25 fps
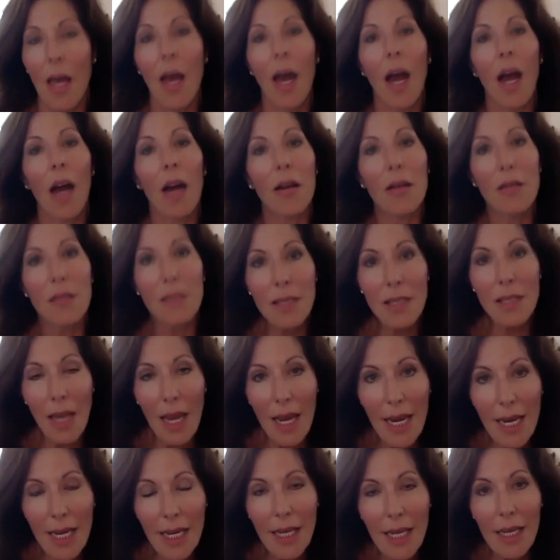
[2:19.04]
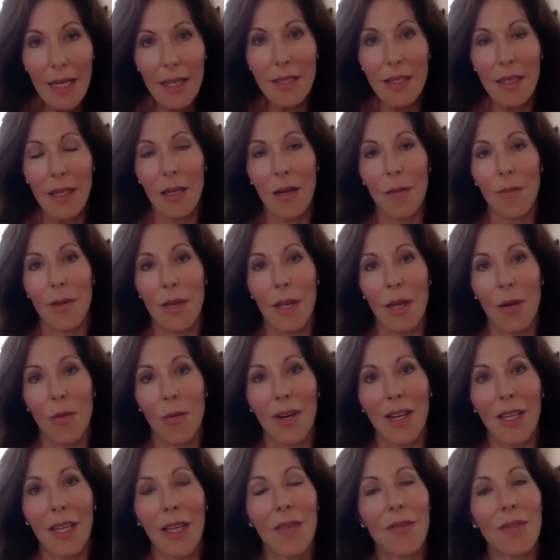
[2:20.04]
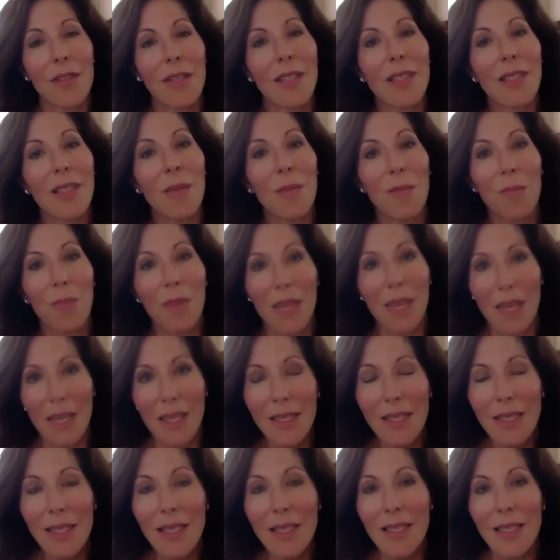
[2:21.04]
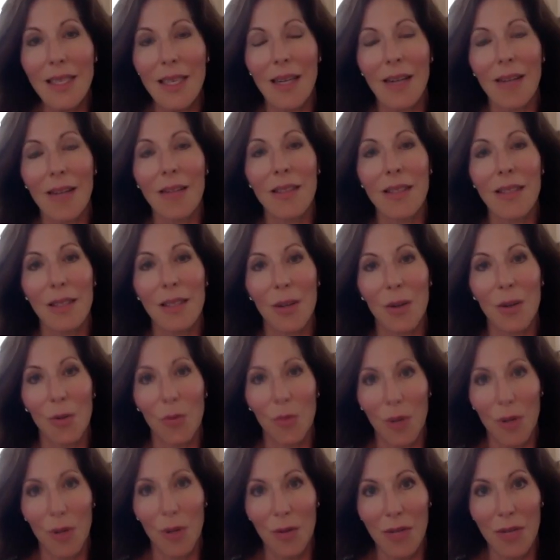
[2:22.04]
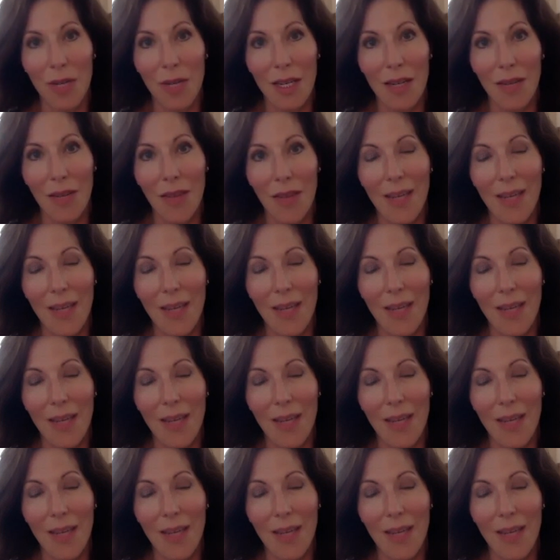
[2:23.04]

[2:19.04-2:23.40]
Our psyche is going to be what gives us the pieces that are still wounded.